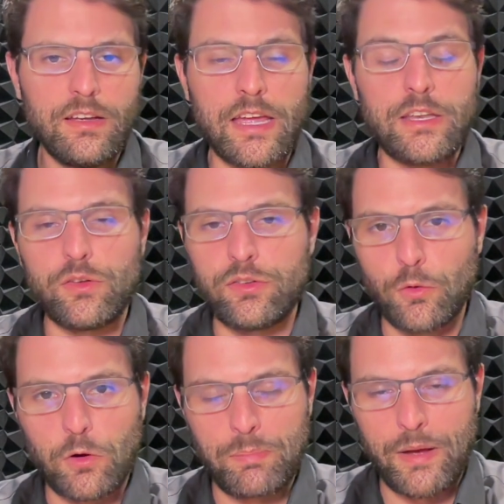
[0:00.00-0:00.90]
and you
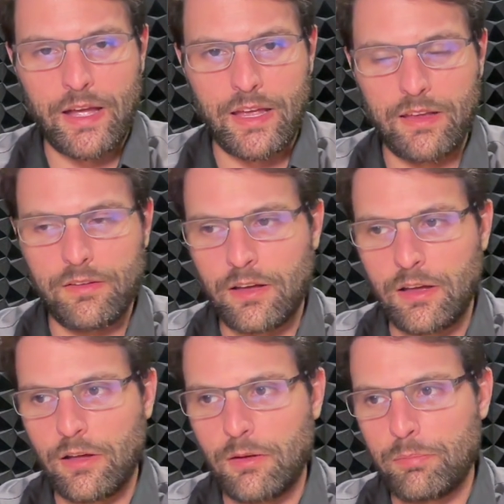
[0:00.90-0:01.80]
sort by
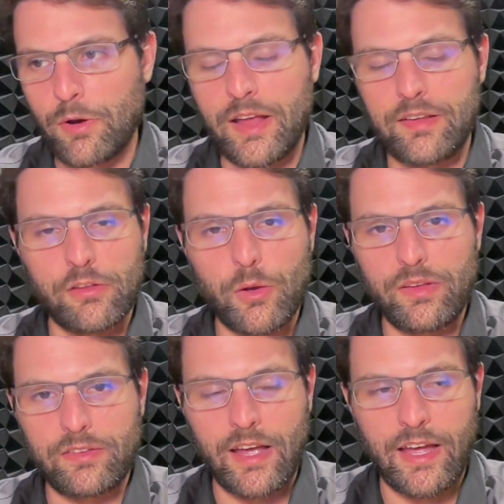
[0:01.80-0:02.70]
price,
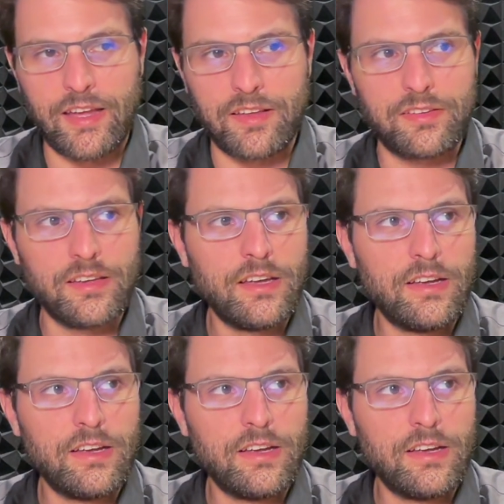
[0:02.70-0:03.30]
lowest to highest,